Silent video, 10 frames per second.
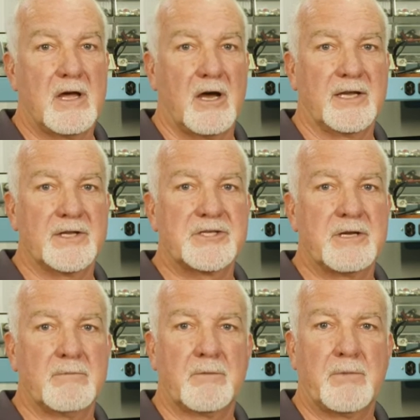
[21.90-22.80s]
against
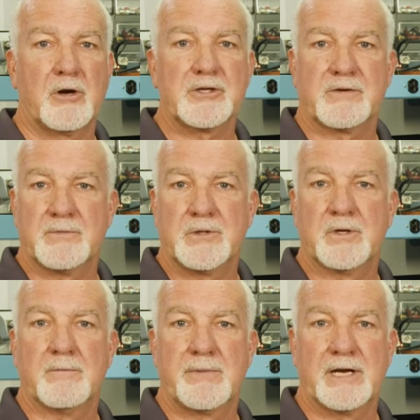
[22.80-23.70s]
similar parts from
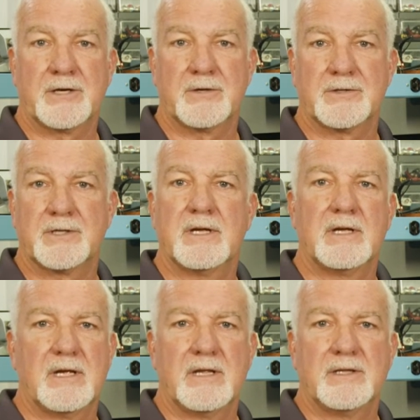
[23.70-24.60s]
two competitors.
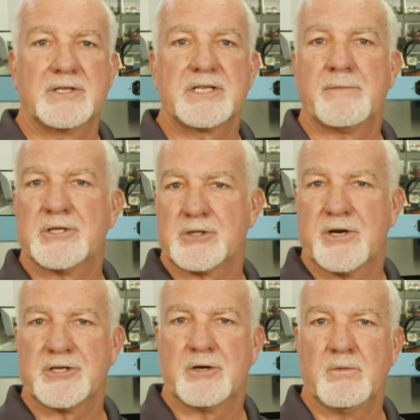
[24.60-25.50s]
This
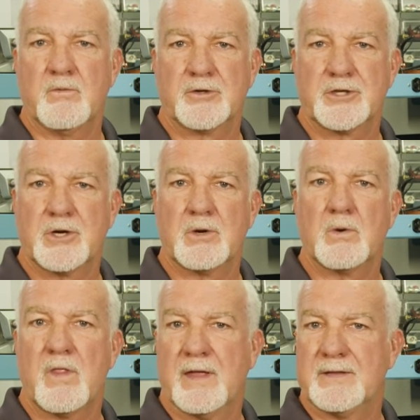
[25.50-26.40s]
demonstration will
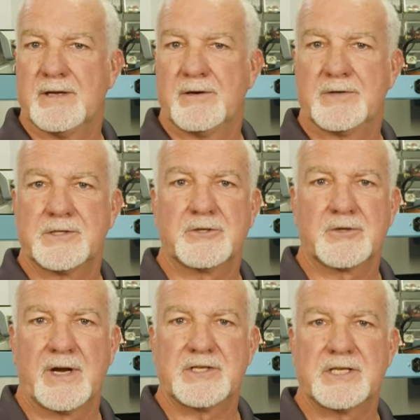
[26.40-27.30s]
show that the Intersil
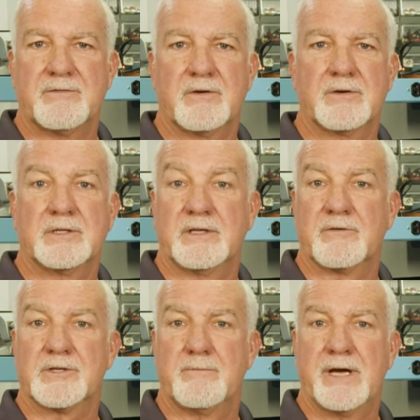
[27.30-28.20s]
transceiver
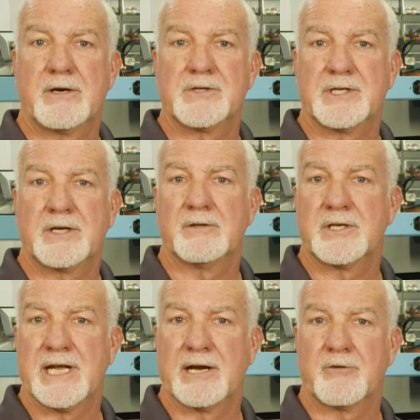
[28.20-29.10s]
delivers better signal
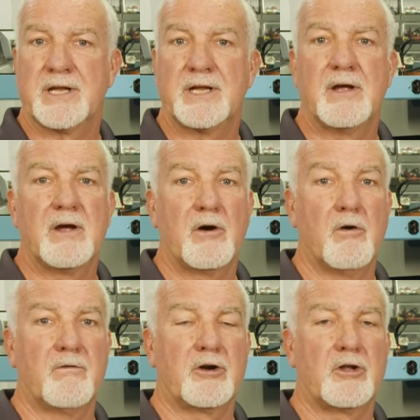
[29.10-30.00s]
integrity
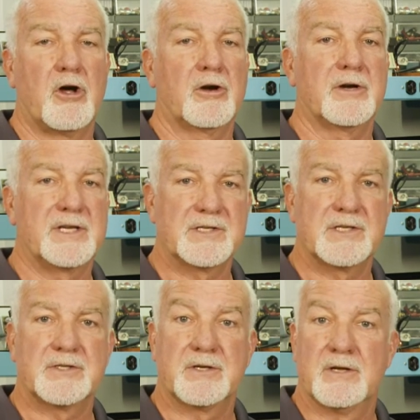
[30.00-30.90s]
over a longer
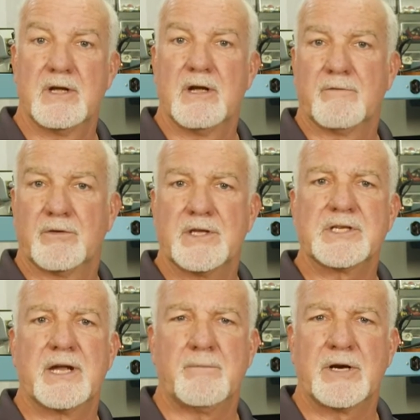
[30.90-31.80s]
distance. For
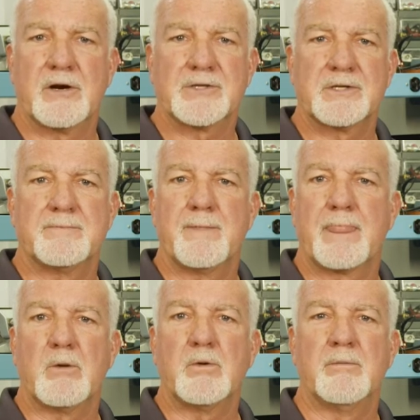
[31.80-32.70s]
this comparison,
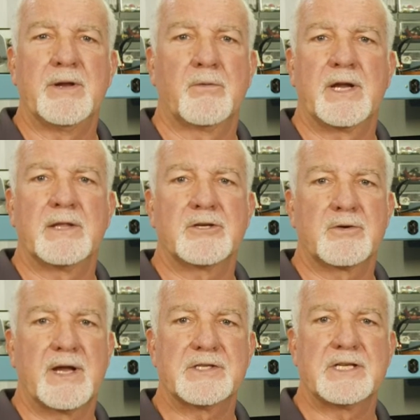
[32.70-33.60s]
we will be running the
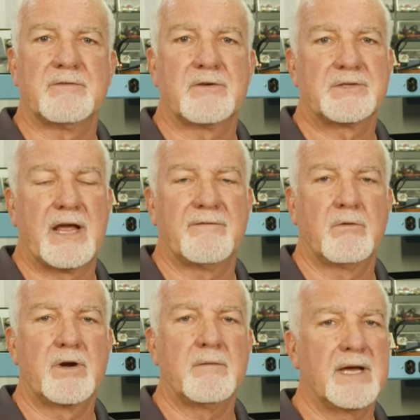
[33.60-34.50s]
transceivers at
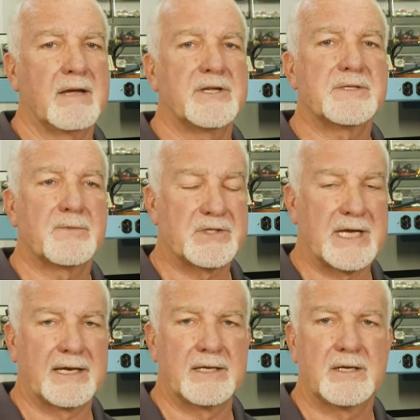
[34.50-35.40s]
40 megabits per
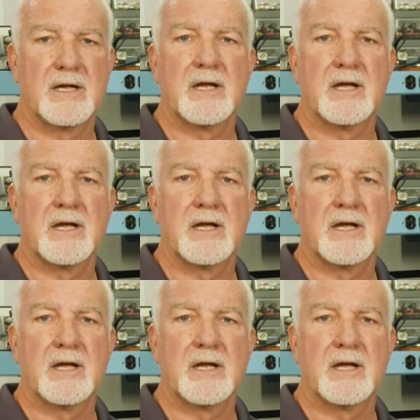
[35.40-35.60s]
second,